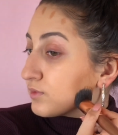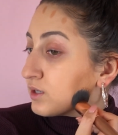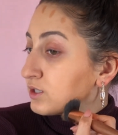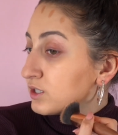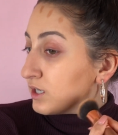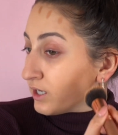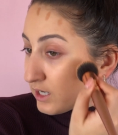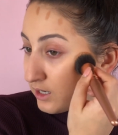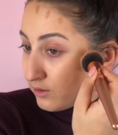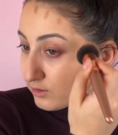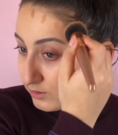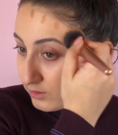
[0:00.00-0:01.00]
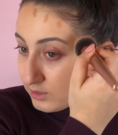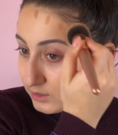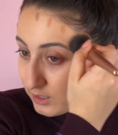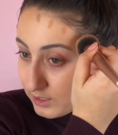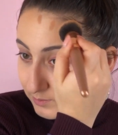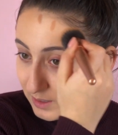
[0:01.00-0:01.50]
I actually like how it looks on this
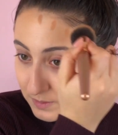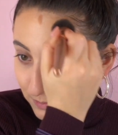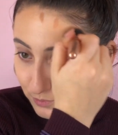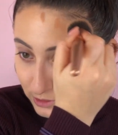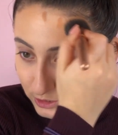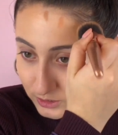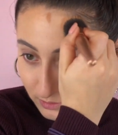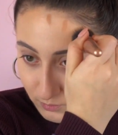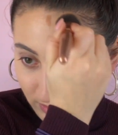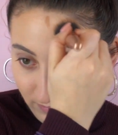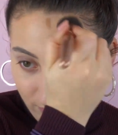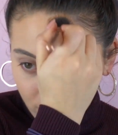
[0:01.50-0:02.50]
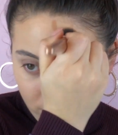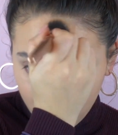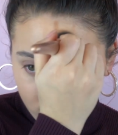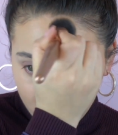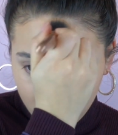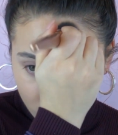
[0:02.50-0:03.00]
side. Maybe brush is the way forward.